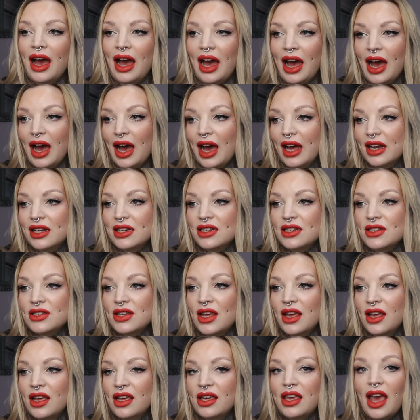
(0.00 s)
And
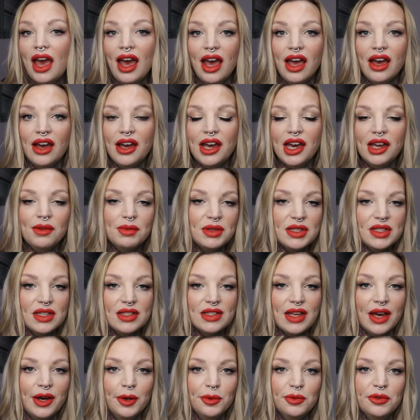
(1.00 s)
yeah, I hope this
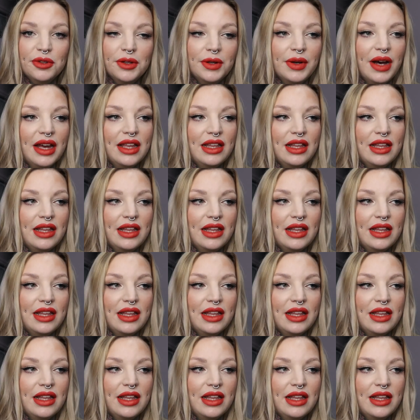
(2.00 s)
is helpful.